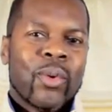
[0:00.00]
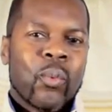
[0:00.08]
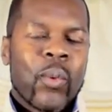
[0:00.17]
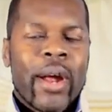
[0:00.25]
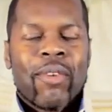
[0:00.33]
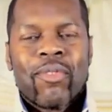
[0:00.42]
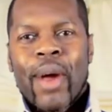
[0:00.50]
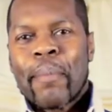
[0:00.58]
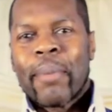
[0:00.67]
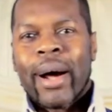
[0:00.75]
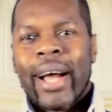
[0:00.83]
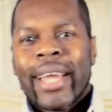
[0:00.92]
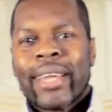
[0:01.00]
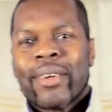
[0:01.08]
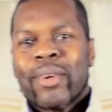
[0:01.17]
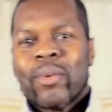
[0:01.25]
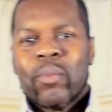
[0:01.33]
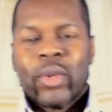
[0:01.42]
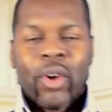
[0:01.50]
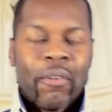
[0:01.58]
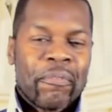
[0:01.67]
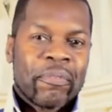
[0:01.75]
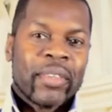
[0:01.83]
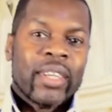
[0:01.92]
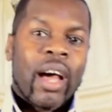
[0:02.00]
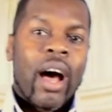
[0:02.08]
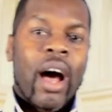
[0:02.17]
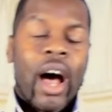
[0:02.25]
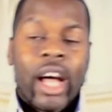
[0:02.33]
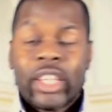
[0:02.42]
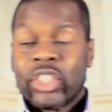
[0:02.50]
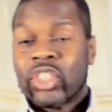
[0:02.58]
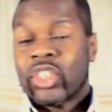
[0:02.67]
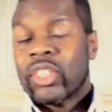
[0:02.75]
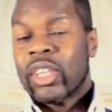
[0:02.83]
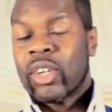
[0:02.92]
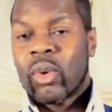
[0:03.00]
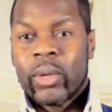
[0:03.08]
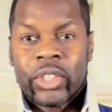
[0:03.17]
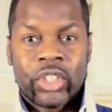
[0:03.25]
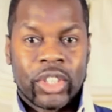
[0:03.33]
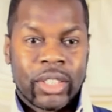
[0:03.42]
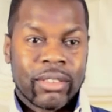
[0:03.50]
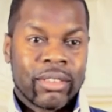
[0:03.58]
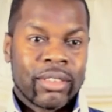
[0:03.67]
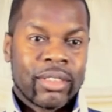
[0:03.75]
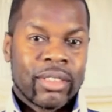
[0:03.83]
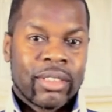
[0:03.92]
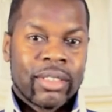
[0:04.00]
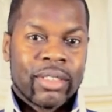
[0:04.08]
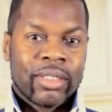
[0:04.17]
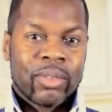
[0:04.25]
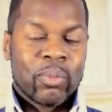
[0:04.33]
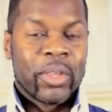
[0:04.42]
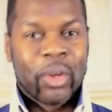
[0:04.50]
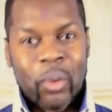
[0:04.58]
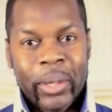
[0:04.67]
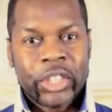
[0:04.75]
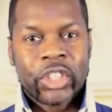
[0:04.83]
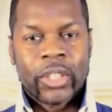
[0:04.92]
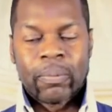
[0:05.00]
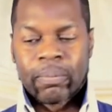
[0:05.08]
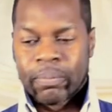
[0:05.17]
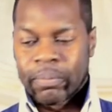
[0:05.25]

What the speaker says: where a rabbi would often answer a question with a question.